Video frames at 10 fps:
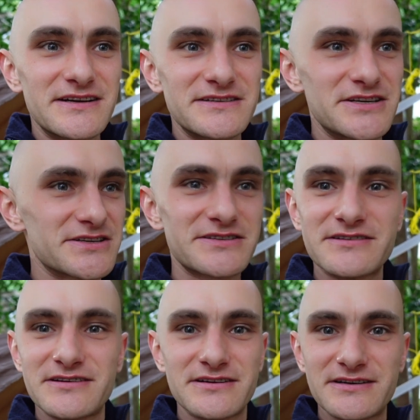
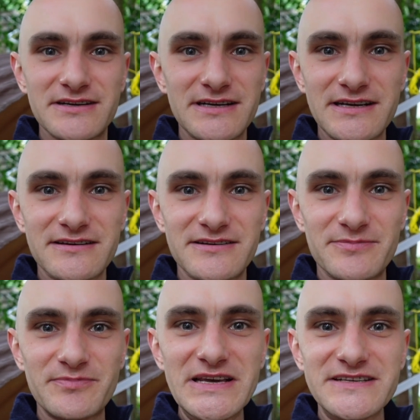just the
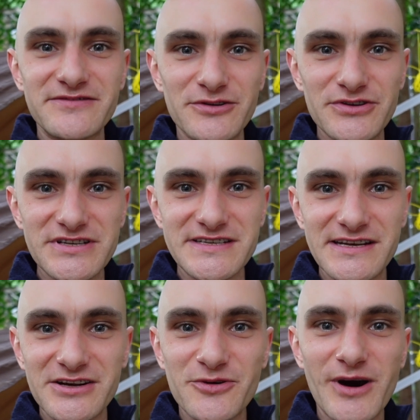peacefulness
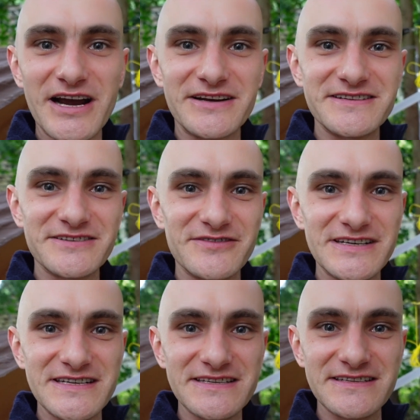and the quietness of
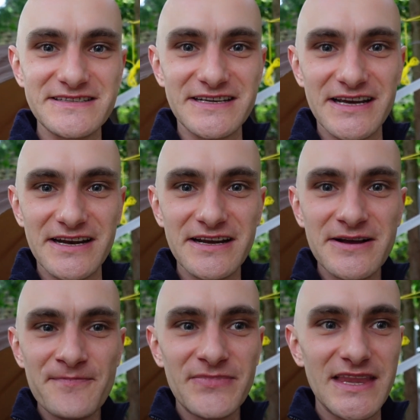existence again.
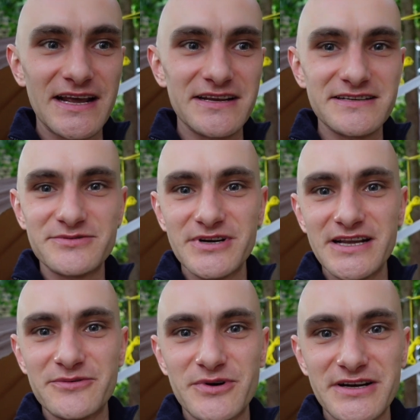That is
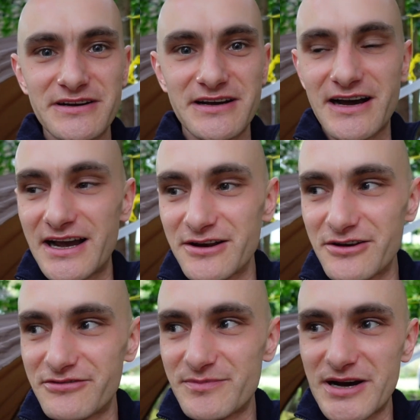really what I
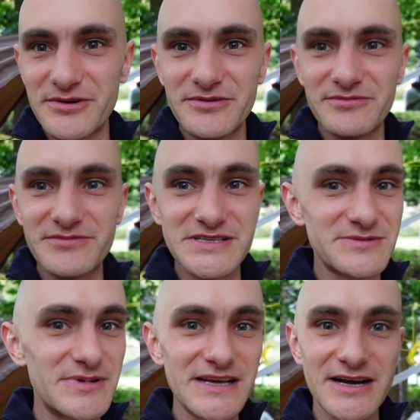love about
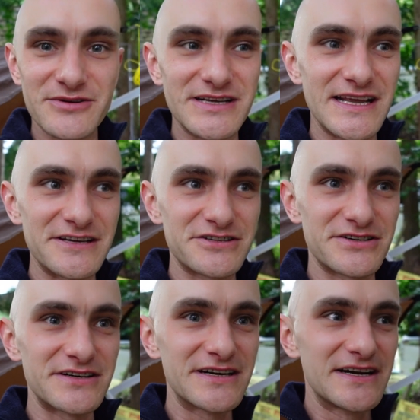just being out in
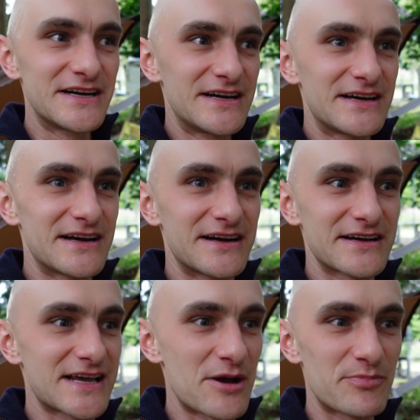nature.
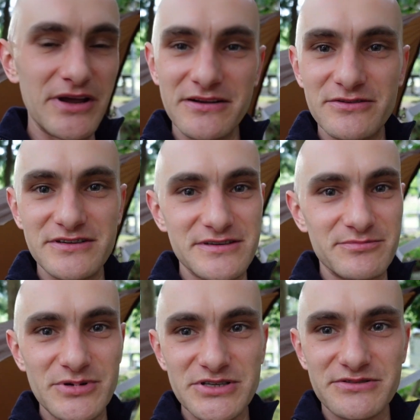Camping, doing some
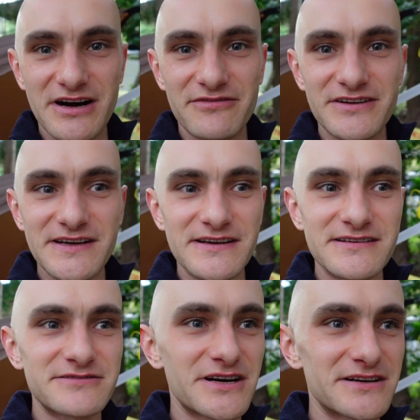bushcrafting,
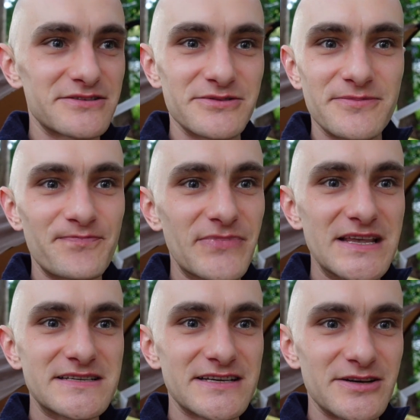trying to
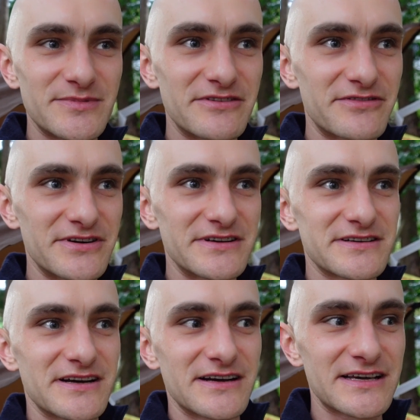set up different
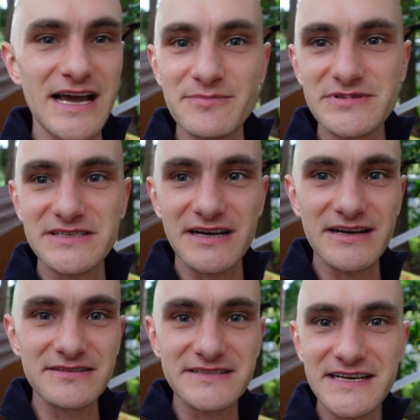camp
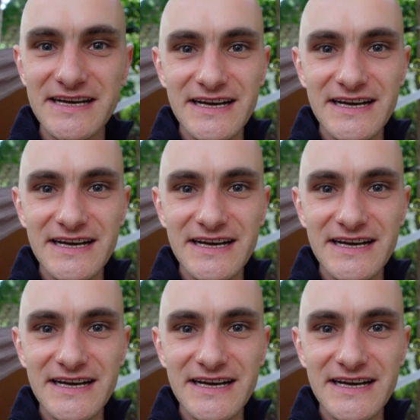styles.